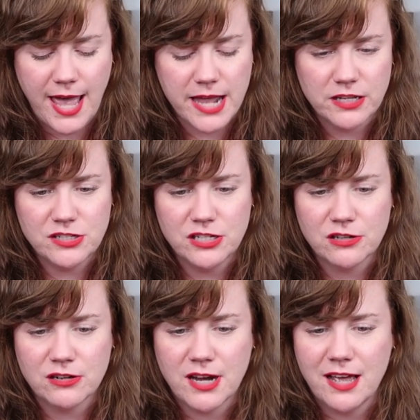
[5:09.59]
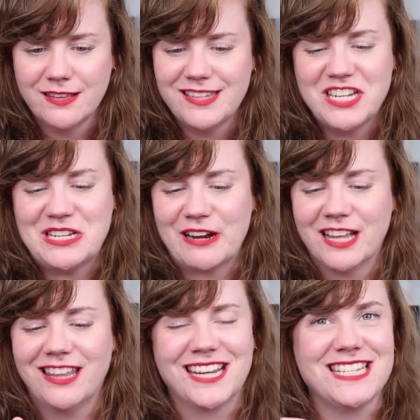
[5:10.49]
Add it to your stationery
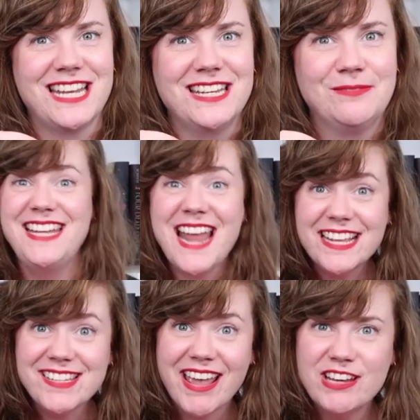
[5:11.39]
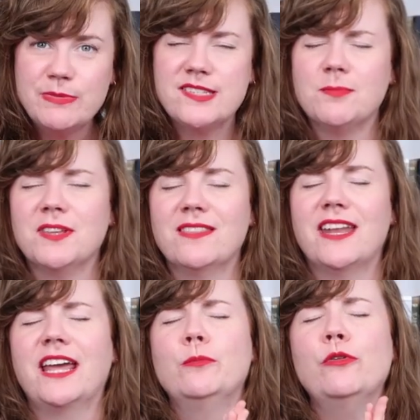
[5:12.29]
collection. The next item is something
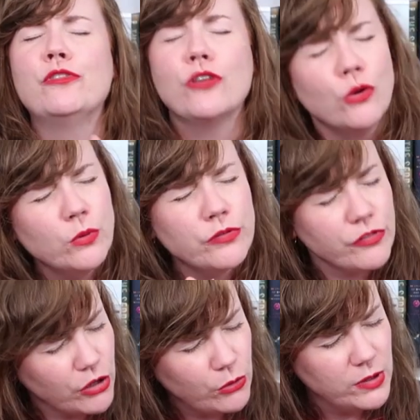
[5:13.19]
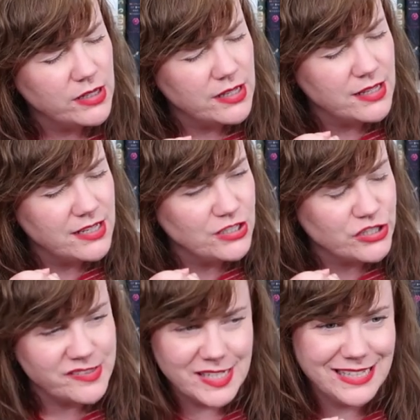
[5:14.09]
that I am so
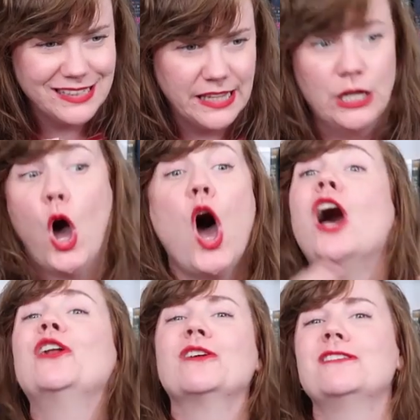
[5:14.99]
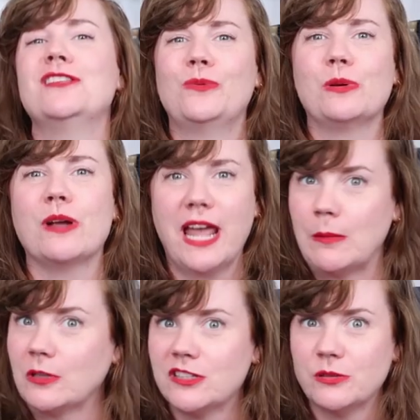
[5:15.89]
just like honored that we were
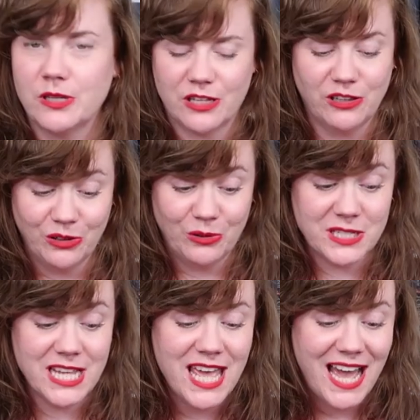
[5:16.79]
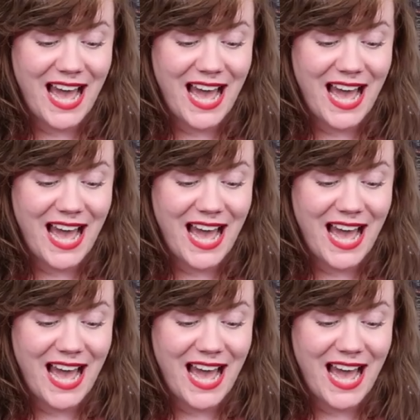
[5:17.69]
able to include.